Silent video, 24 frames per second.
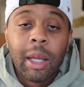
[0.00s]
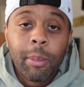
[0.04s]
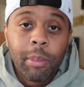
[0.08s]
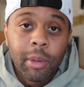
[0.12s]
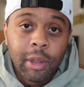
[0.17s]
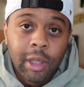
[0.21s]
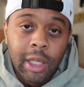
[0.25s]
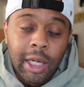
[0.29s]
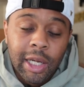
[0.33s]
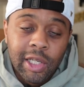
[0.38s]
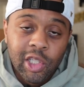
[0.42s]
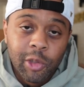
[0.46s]

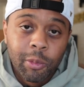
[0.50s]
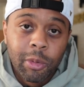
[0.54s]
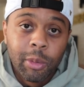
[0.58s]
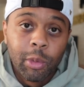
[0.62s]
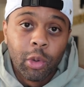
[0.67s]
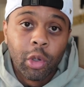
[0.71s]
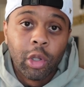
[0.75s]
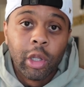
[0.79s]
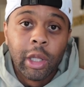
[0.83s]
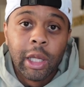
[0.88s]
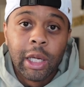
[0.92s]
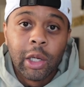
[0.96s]
empathize with
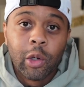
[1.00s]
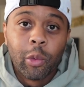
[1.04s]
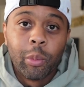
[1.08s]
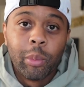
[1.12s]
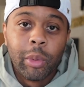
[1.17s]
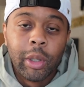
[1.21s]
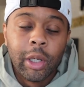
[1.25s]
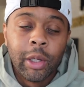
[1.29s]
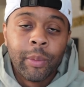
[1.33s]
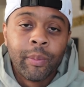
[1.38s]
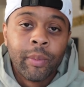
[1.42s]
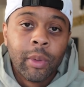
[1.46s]
people that look like
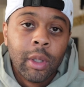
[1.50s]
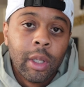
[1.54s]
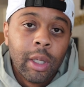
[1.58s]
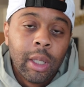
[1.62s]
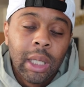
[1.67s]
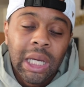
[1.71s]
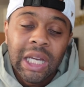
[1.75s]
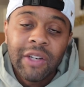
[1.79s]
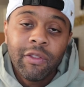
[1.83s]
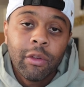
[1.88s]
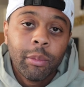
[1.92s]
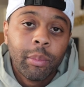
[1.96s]
me
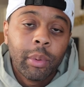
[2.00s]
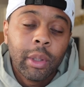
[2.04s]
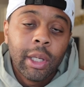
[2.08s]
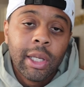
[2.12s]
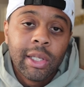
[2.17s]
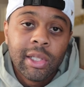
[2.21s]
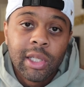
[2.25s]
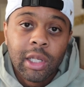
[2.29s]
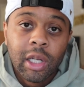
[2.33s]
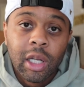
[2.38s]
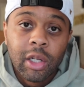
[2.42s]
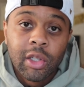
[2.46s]
can have a
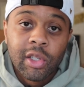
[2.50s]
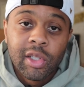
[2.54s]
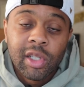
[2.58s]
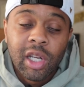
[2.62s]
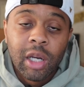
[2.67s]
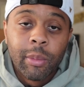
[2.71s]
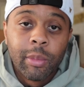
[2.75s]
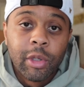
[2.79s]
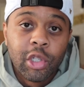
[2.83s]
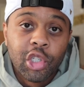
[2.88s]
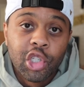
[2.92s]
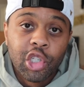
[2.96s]
place to just
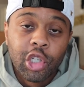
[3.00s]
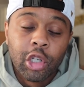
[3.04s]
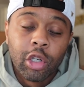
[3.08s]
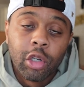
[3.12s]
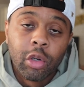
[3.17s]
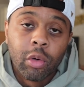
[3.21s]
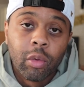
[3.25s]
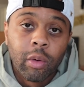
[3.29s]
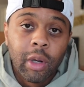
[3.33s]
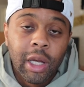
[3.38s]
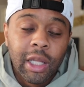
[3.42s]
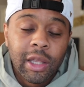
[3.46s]
come and chill.